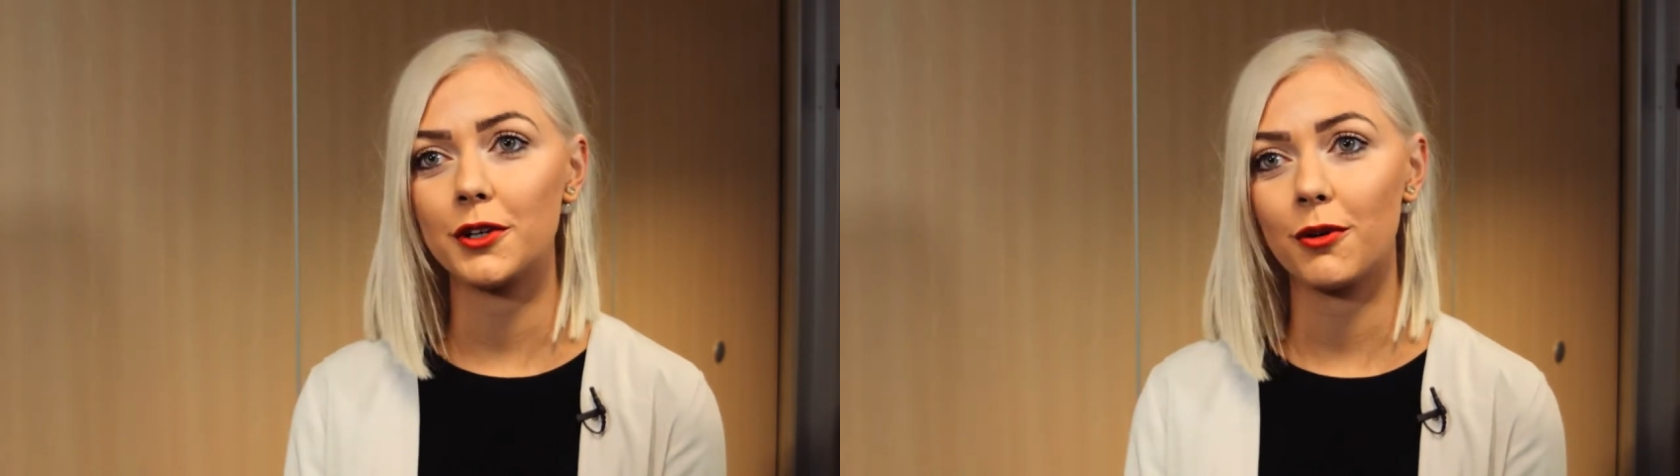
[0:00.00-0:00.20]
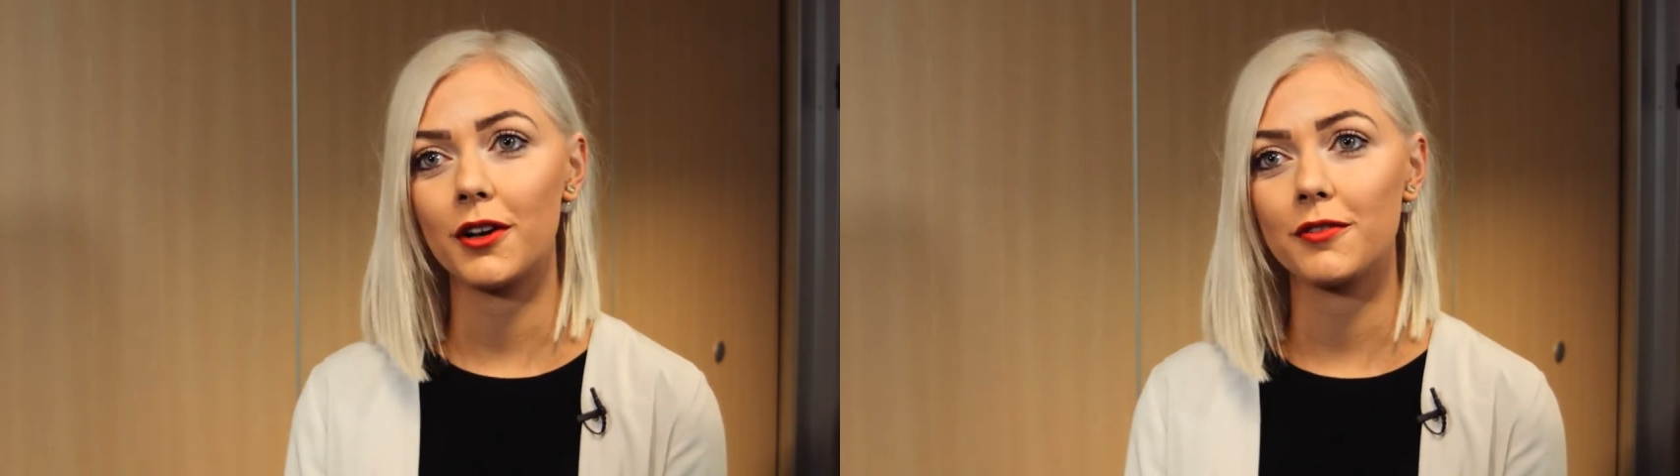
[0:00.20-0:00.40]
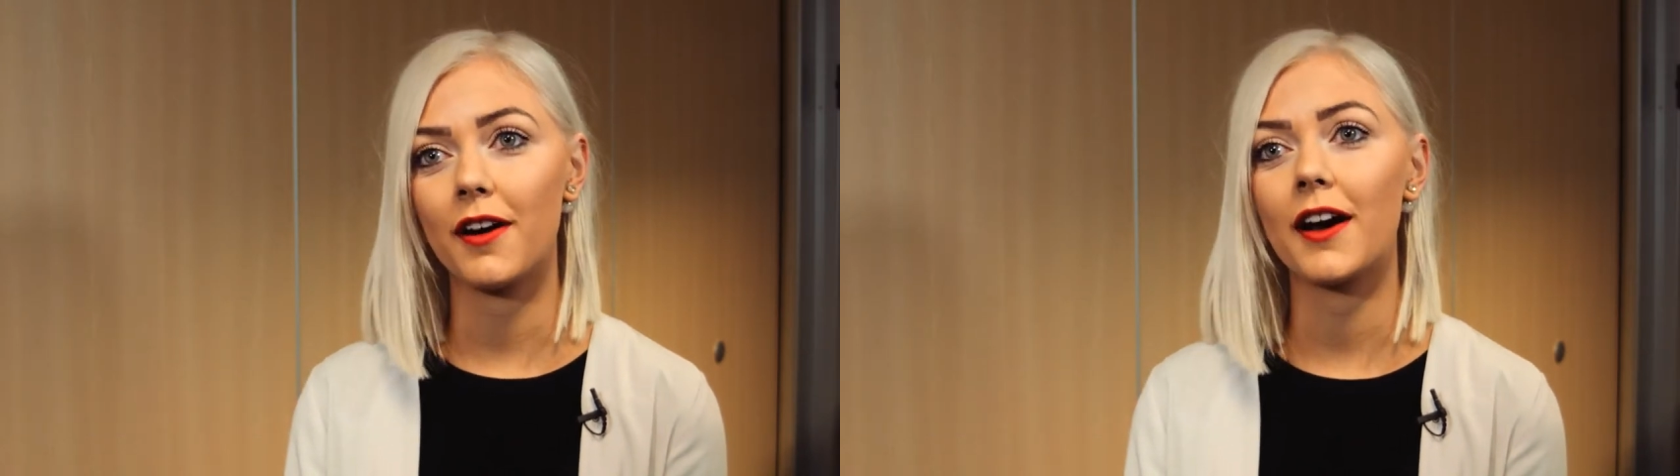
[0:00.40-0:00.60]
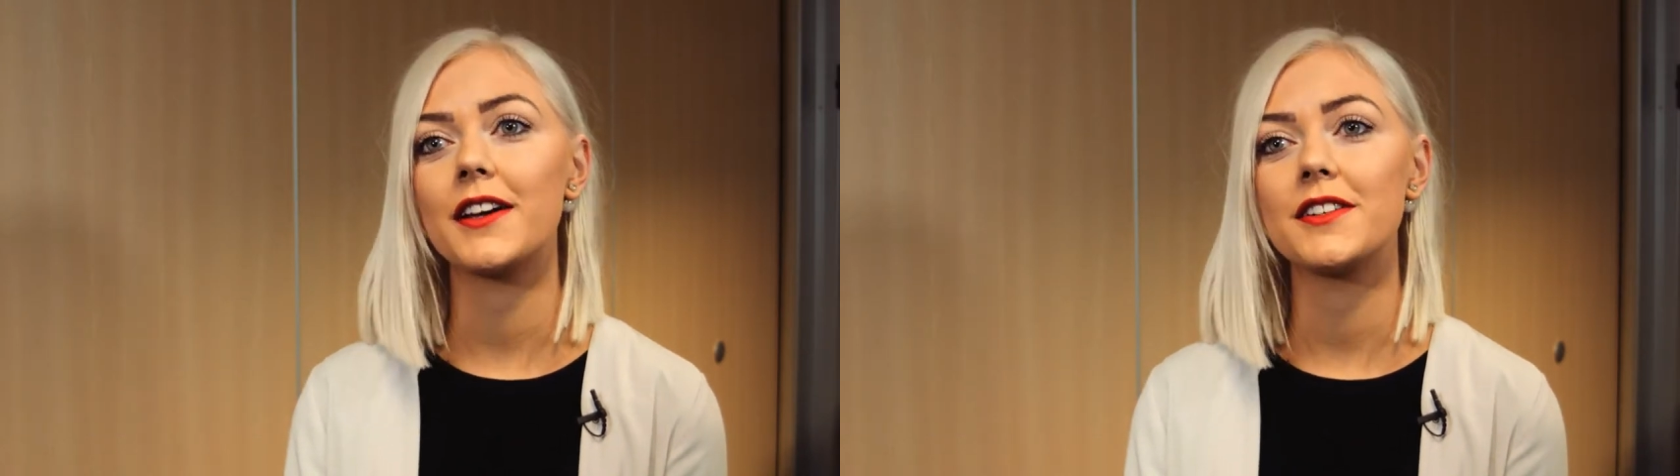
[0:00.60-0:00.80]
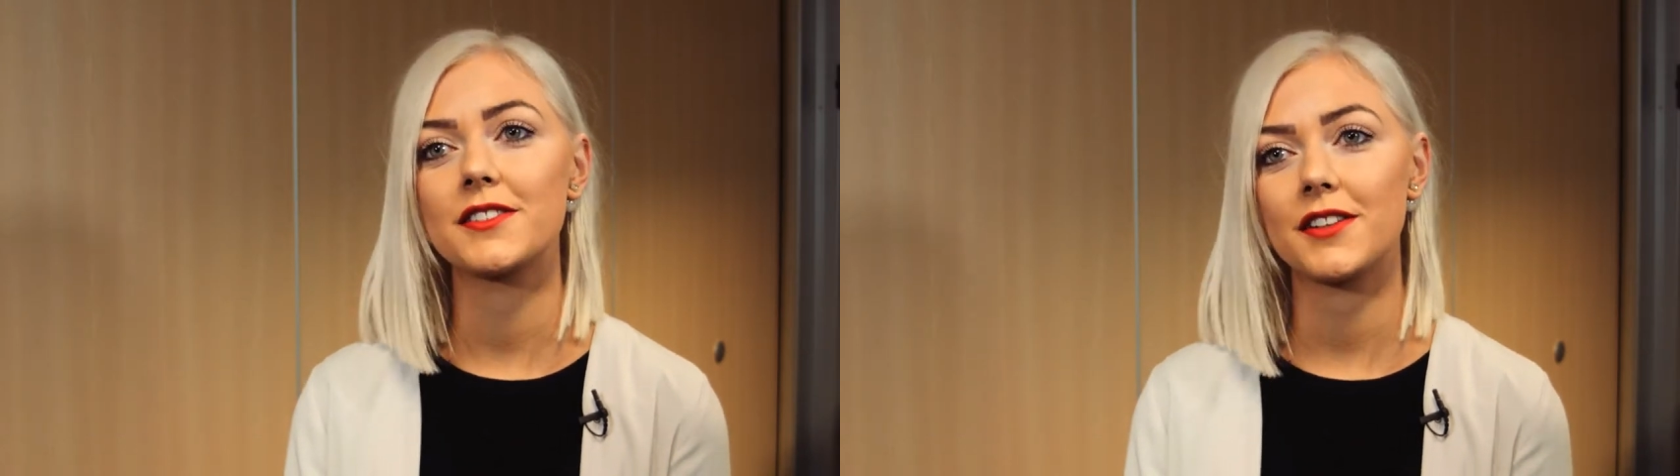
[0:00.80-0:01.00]

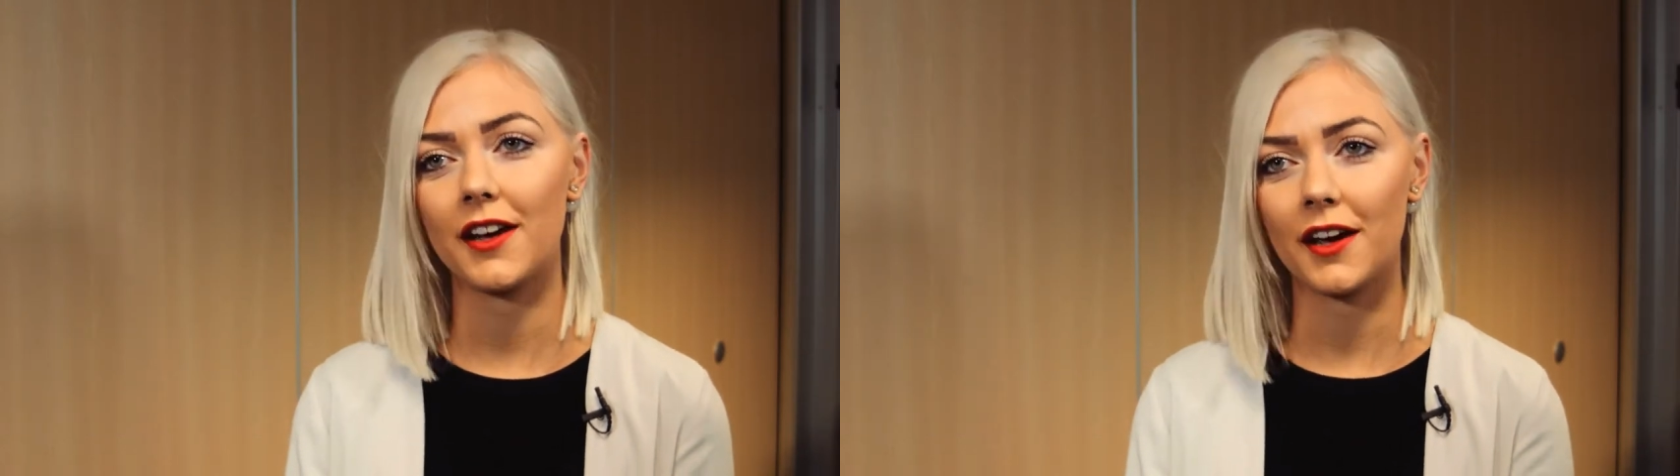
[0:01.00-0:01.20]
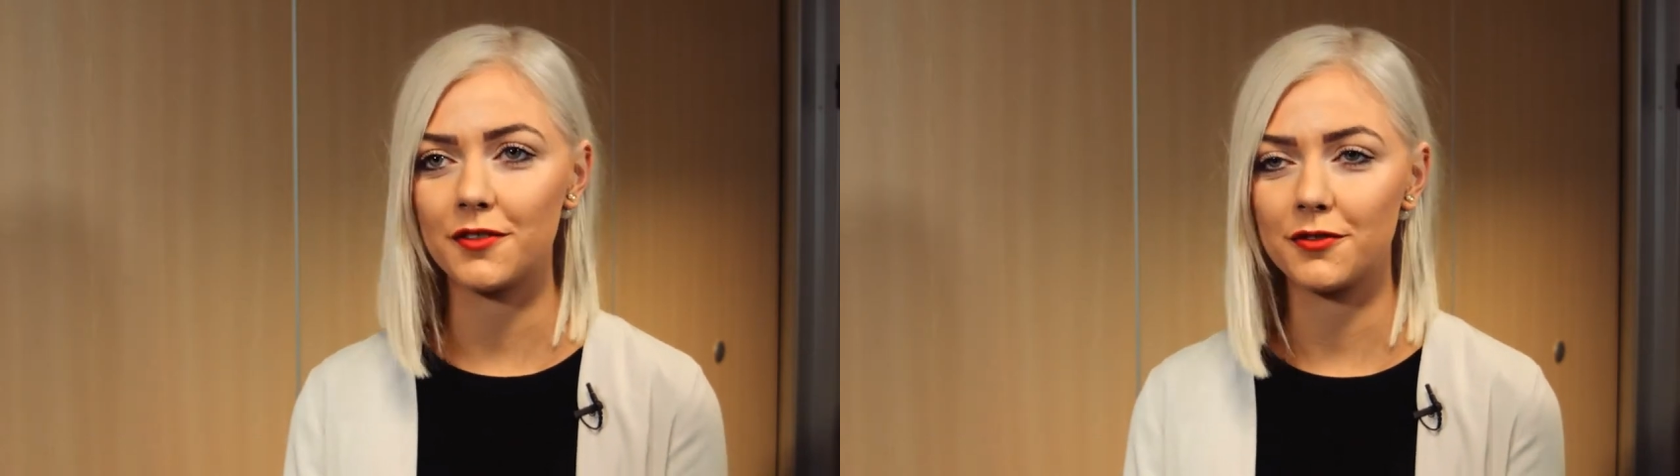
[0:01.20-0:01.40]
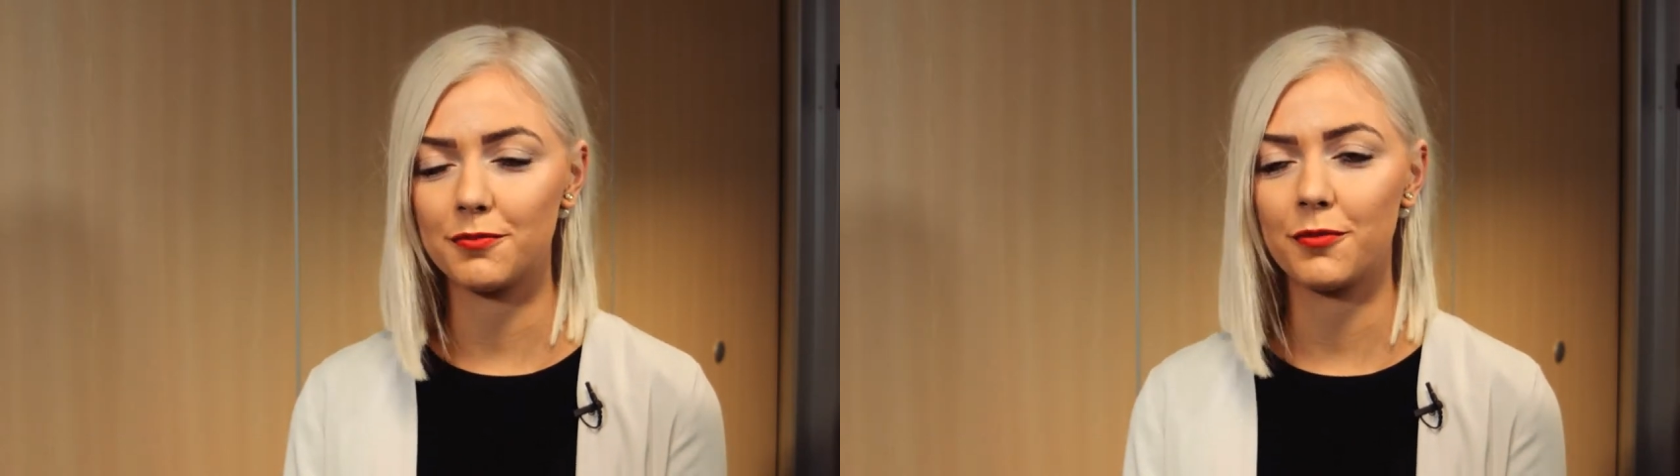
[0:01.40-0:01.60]
qualified and